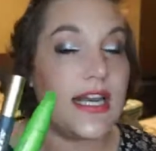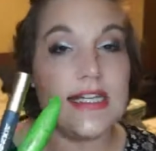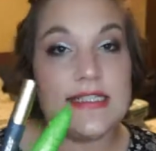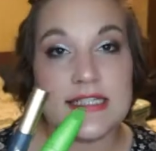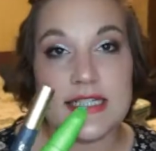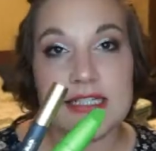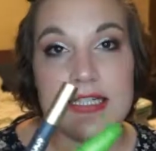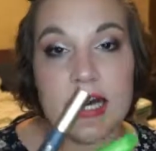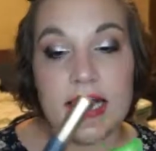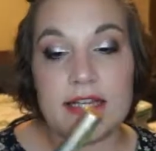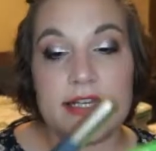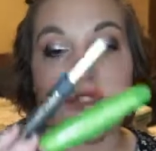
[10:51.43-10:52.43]
I did
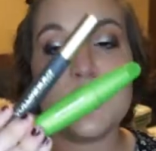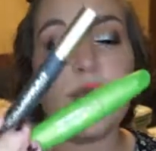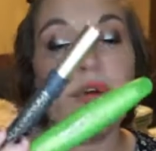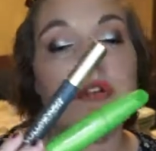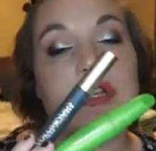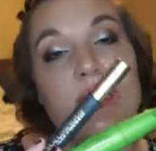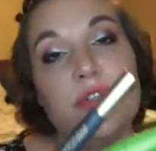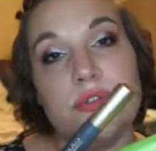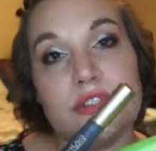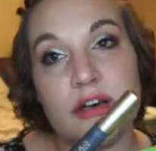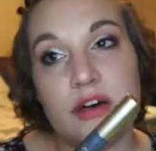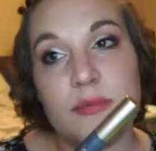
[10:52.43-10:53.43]
not like totally
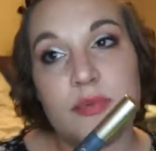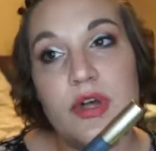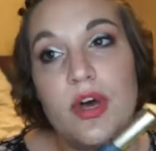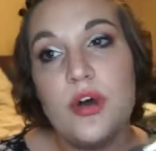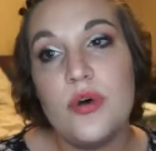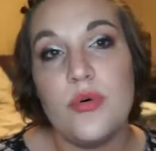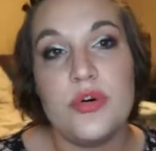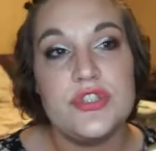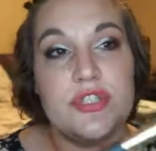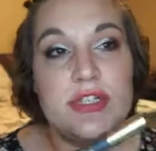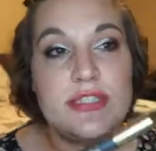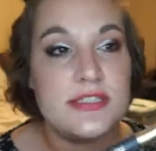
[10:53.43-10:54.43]
use up or
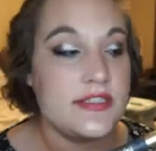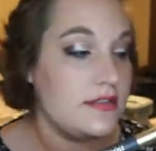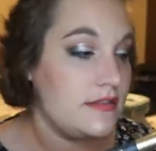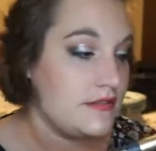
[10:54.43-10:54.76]
just